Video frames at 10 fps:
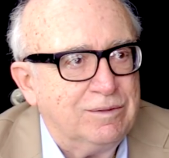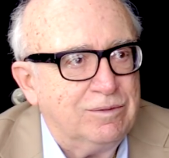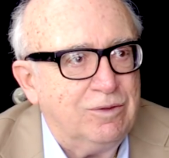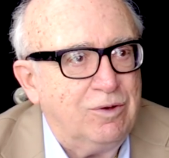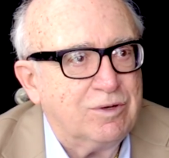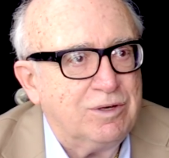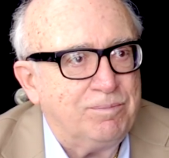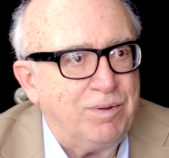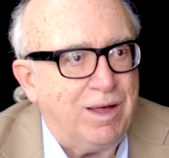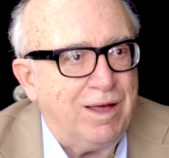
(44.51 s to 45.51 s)
looked
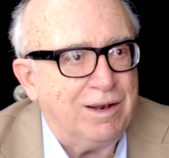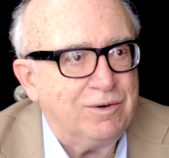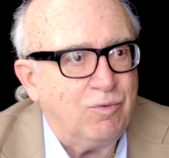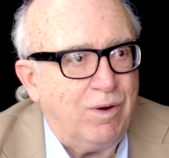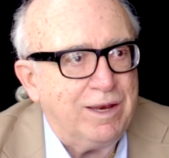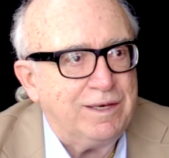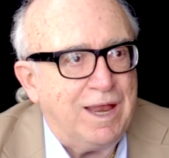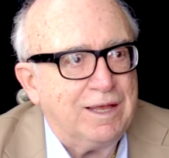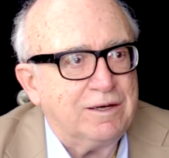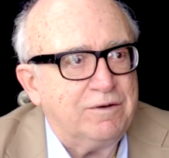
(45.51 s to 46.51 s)
upon quite
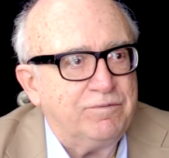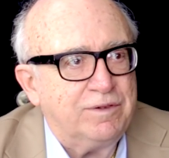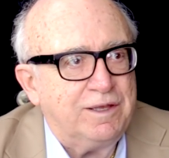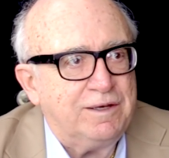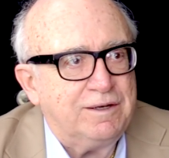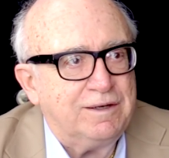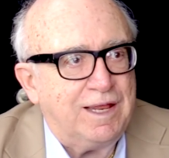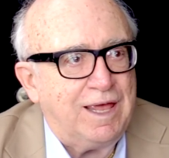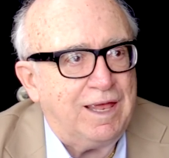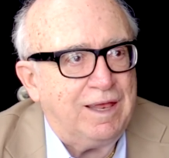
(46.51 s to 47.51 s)
negatively
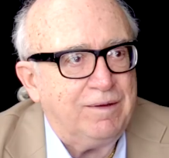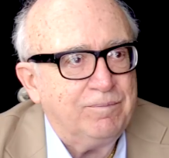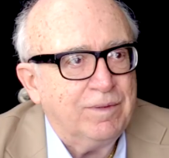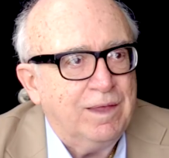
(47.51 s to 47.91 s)
today.